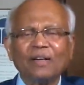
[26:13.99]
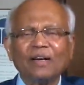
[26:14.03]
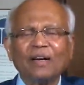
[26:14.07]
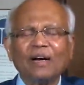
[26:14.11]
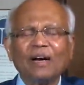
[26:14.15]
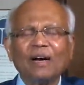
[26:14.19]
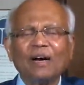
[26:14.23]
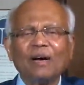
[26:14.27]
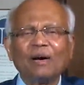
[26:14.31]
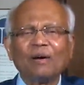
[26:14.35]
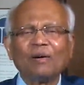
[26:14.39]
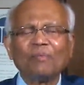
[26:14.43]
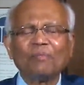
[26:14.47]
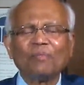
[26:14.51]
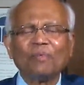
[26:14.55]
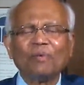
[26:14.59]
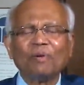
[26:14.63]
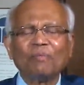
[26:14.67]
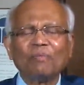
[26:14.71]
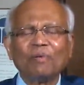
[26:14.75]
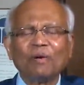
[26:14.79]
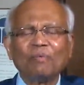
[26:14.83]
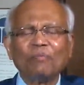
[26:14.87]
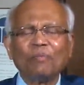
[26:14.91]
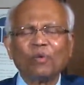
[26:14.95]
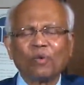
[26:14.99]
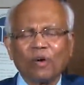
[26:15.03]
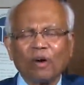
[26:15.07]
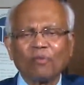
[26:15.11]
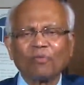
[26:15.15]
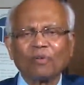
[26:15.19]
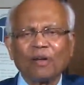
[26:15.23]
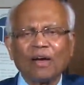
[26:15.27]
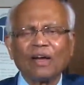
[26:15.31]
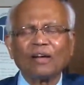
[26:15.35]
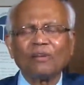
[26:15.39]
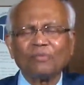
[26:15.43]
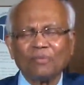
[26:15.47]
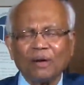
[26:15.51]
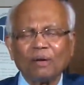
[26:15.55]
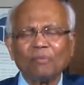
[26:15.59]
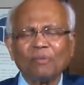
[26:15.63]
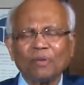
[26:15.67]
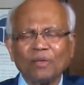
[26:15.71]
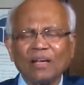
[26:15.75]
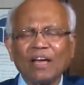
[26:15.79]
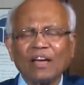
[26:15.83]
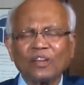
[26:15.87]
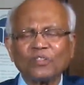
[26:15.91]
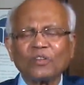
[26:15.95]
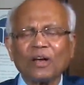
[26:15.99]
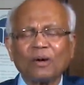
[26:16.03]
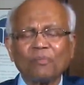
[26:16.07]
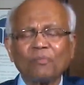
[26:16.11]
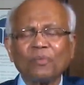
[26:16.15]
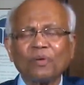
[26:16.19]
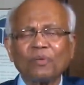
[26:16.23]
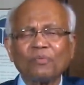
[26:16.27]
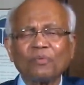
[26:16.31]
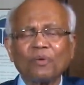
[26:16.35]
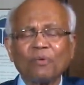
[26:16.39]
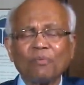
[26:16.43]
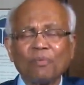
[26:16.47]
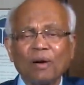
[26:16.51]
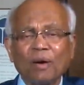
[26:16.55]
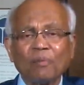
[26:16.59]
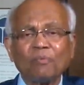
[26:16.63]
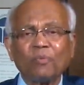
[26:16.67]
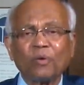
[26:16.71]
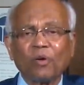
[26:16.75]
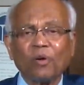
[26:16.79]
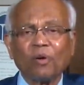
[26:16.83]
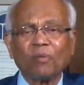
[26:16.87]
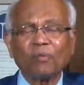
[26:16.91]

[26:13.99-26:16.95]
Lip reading: book of life, example from my book of